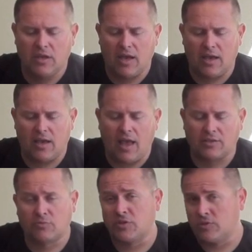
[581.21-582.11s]

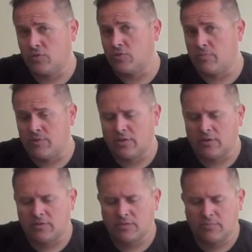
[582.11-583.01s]
as we do the
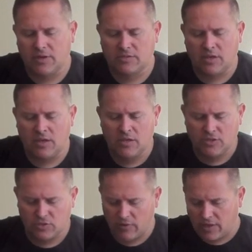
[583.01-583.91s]
build. But
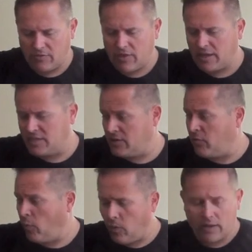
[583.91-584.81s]
just want to give you an idea
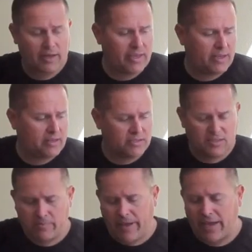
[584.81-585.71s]
of what, again, is
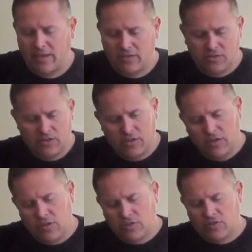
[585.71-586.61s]
in the package.
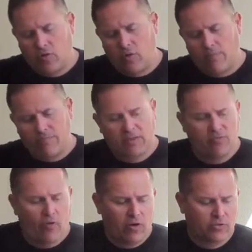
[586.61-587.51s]
So
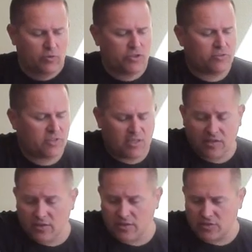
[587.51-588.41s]
as far as what you
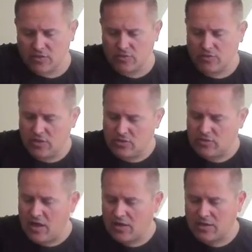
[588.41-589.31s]
need to get
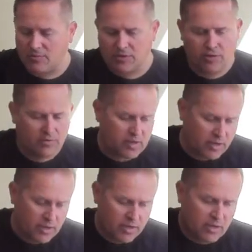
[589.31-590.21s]
your helicopter
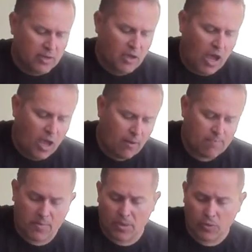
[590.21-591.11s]
going,
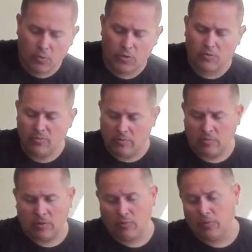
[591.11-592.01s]
it will
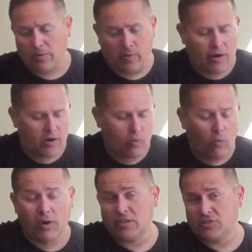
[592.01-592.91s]

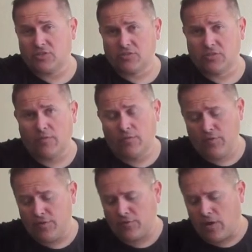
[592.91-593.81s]
require one additional servo
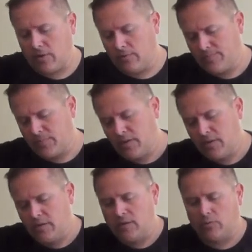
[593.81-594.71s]
for the throttle.
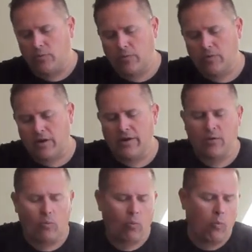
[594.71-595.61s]
It will
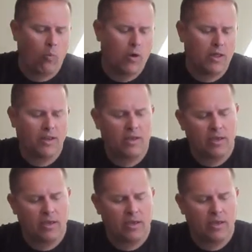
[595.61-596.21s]
require one